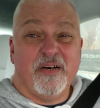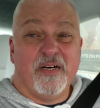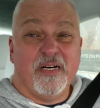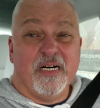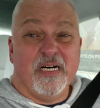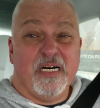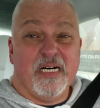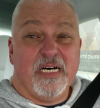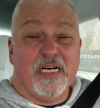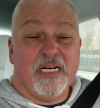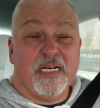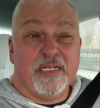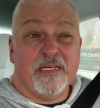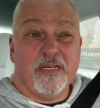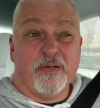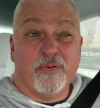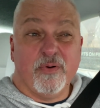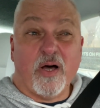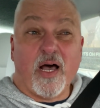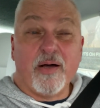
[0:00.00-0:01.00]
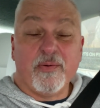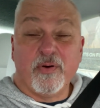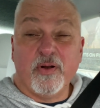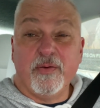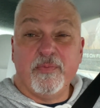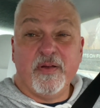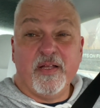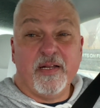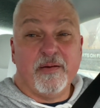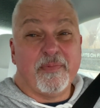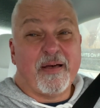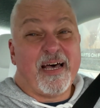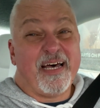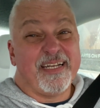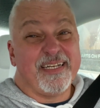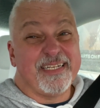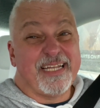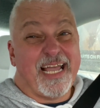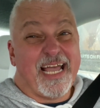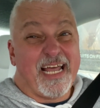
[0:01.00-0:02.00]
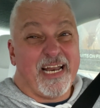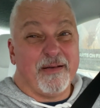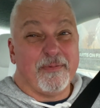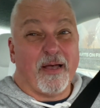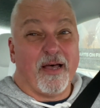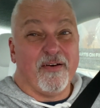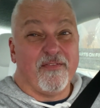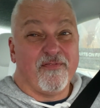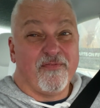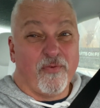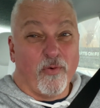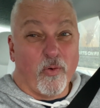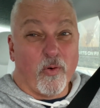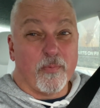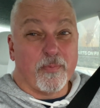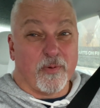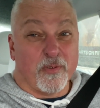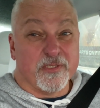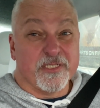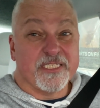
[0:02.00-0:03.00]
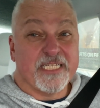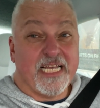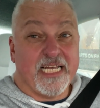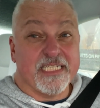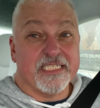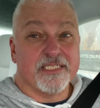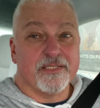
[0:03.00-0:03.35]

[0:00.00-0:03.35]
I would have been at about 4%,